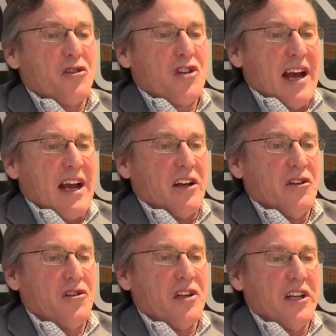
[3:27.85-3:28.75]

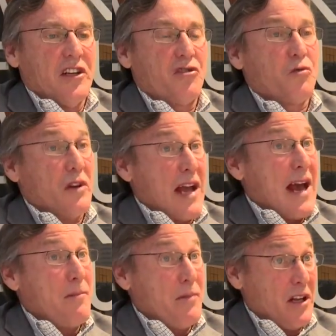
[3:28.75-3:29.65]
challenge is
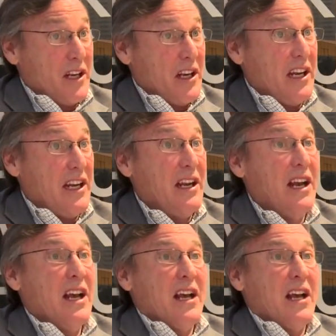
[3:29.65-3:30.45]
reliability.